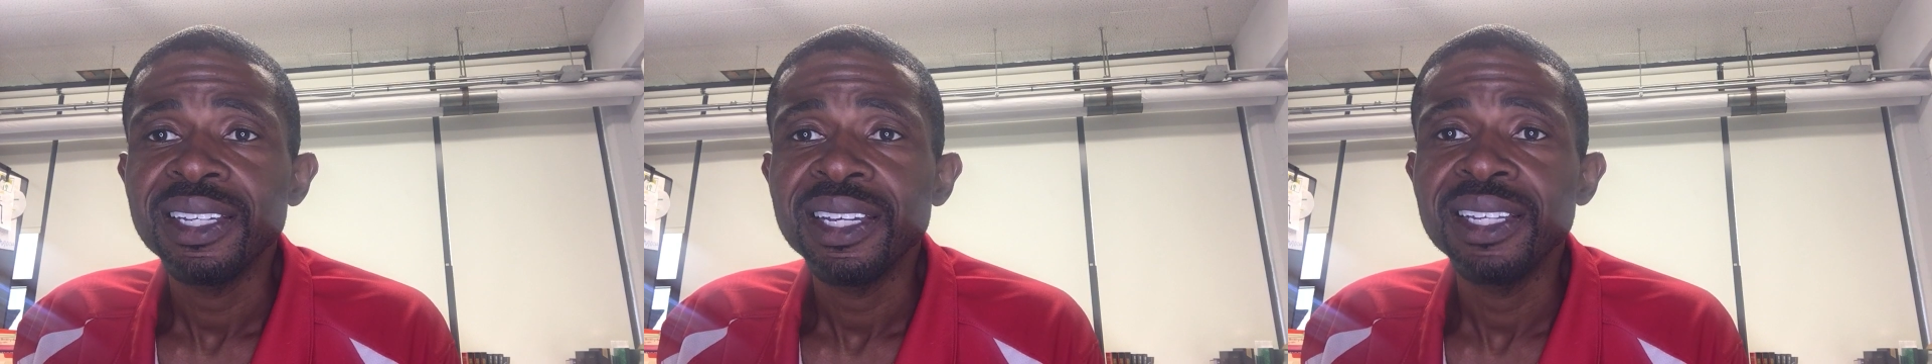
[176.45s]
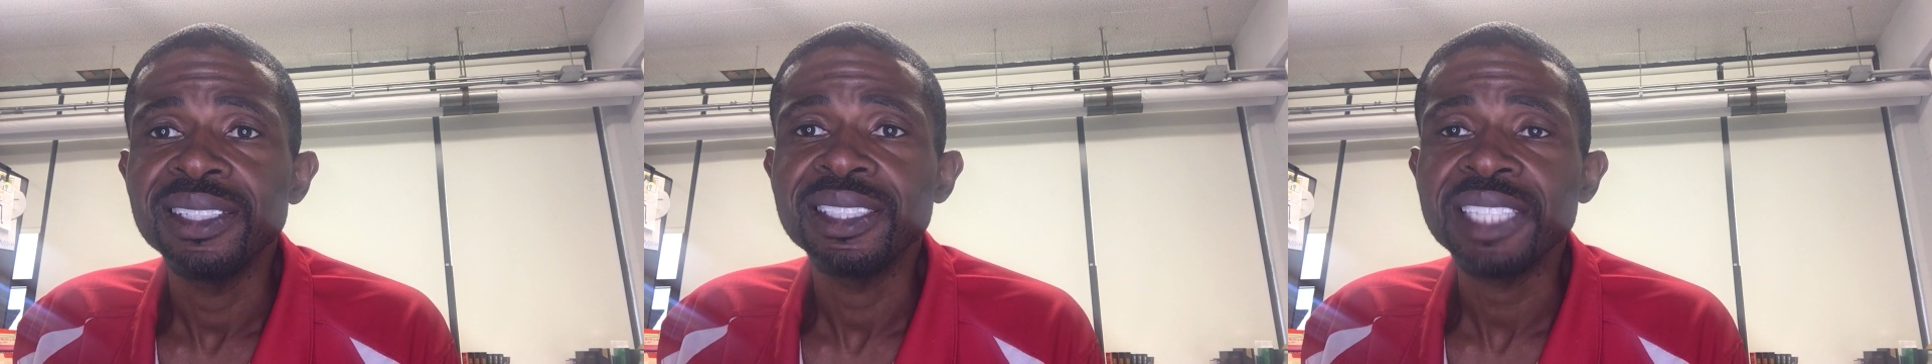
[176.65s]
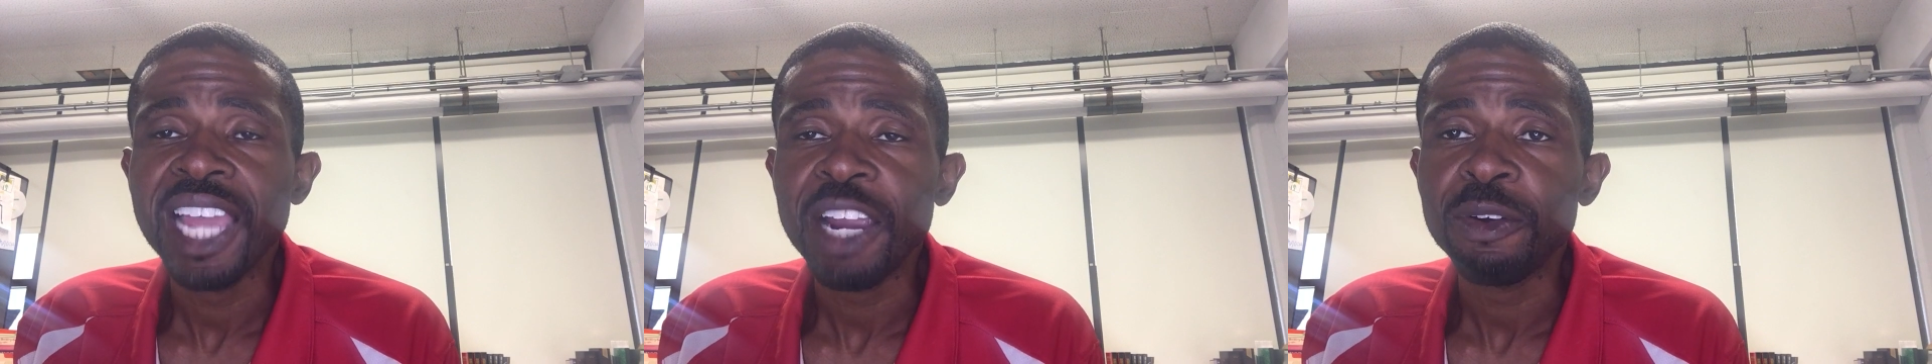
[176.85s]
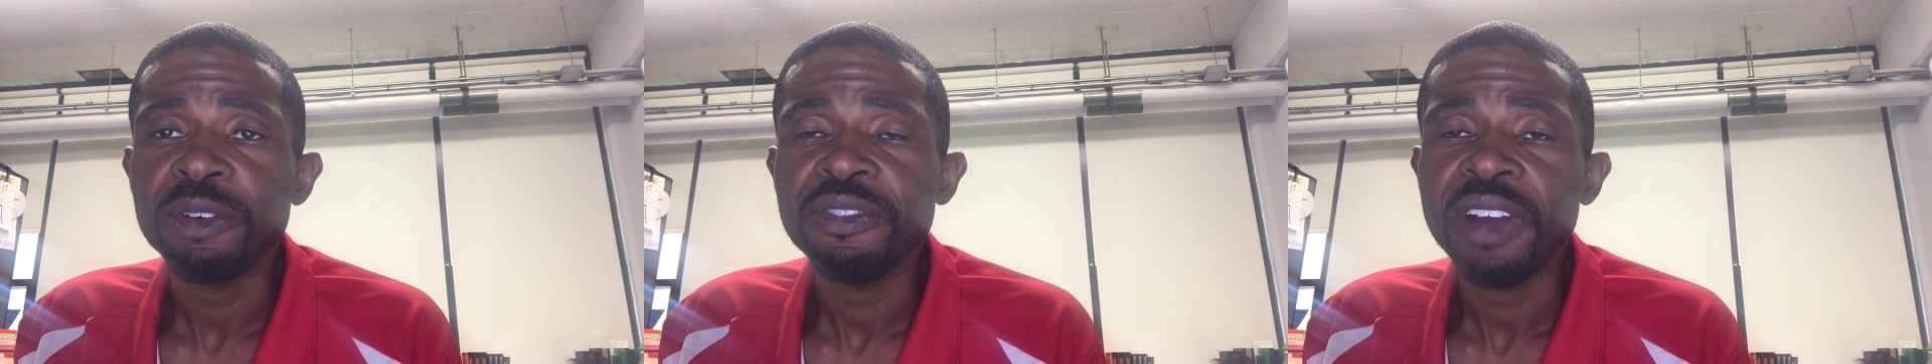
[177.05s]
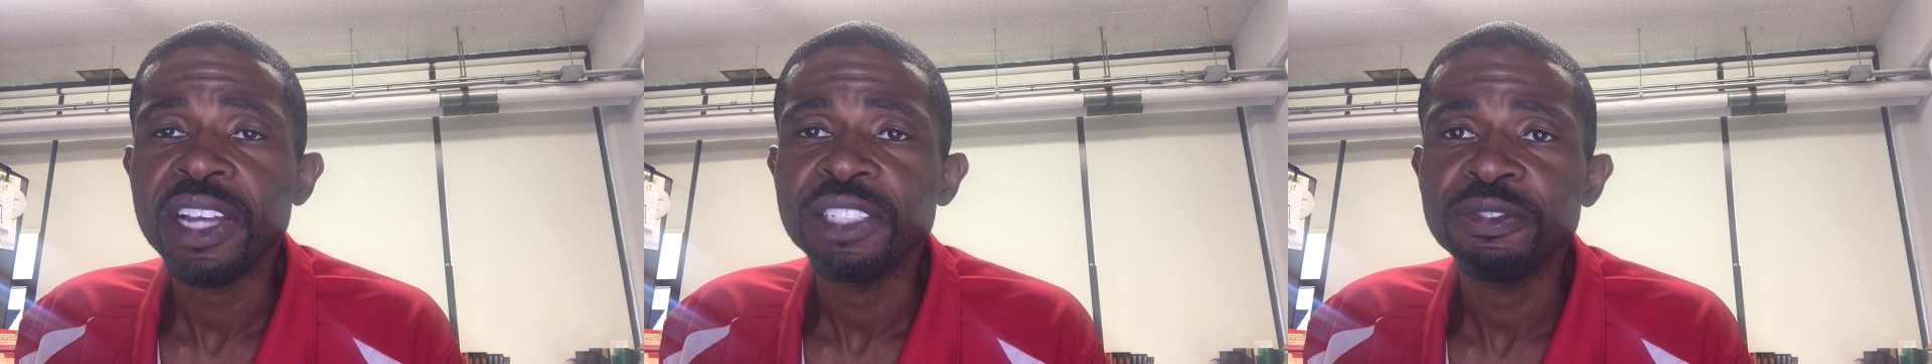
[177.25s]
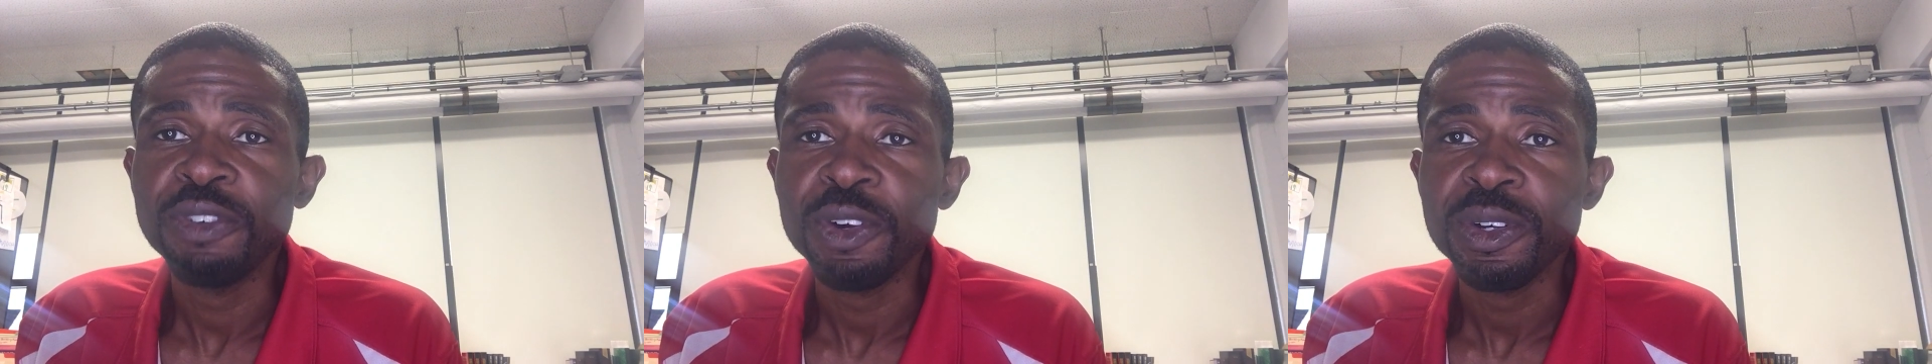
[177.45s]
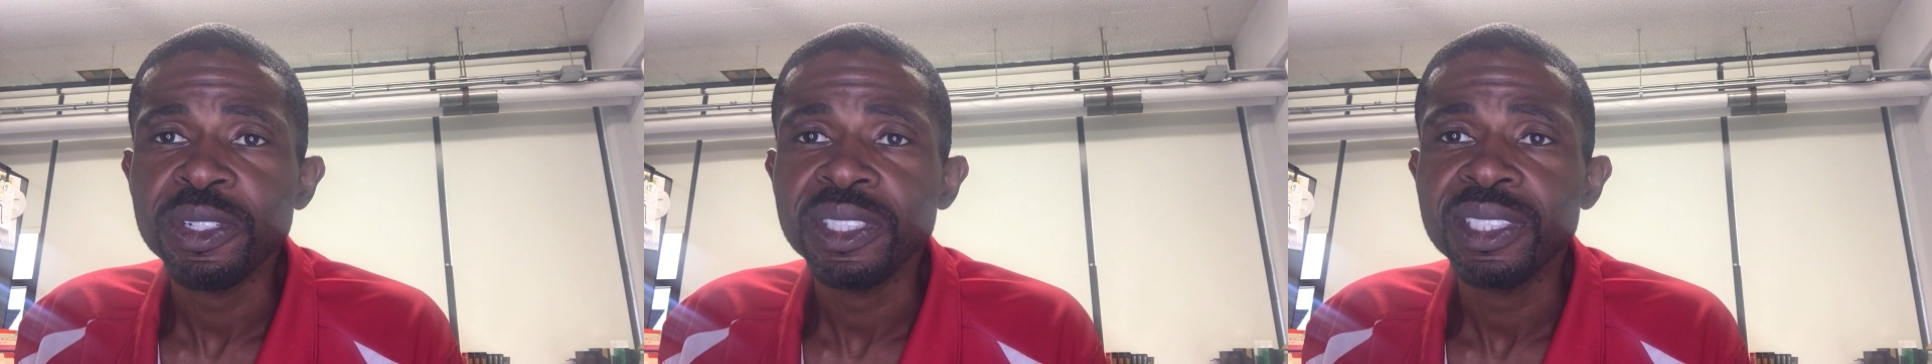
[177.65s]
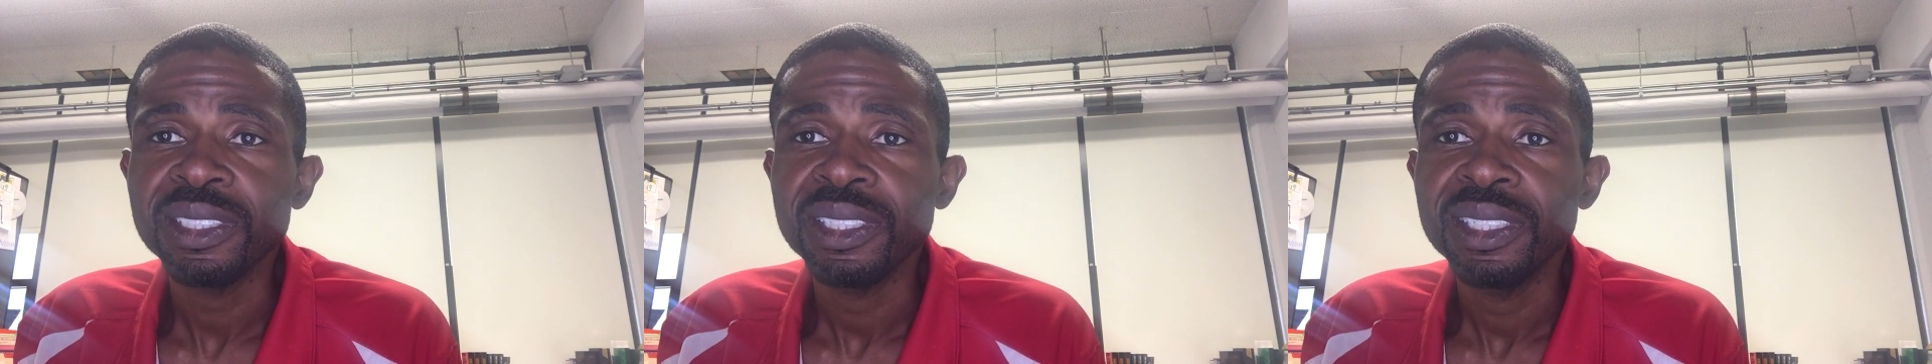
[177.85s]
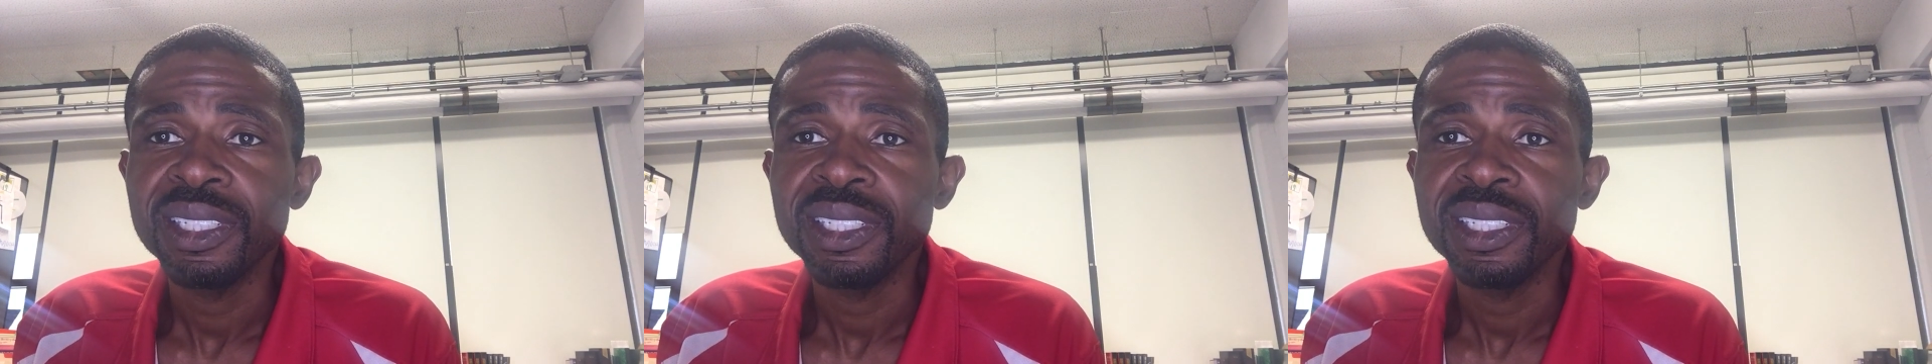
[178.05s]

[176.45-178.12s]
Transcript: and sacrifice first.